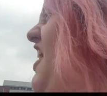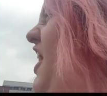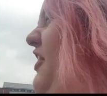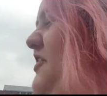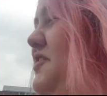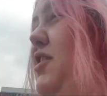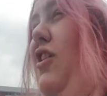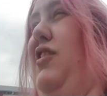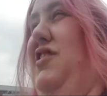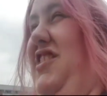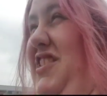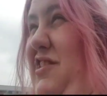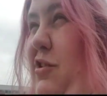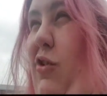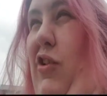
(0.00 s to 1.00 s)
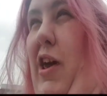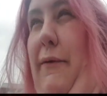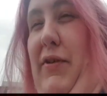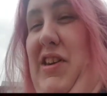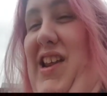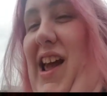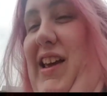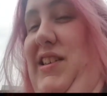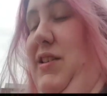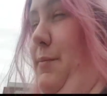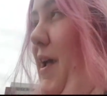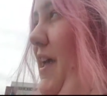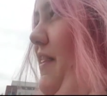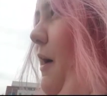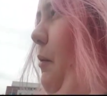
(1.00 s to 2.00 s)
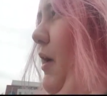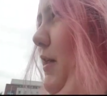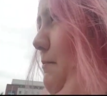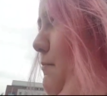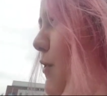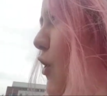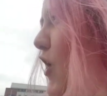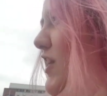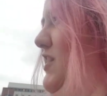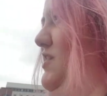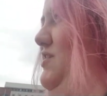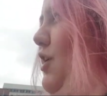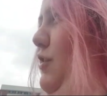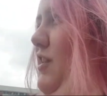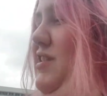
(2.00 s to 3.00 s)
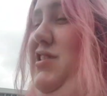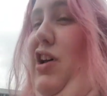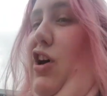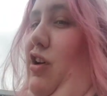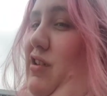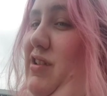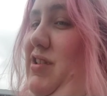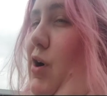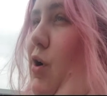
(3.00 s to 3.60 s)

And the circus isn't on every day, so bear that one in mind. It's only certain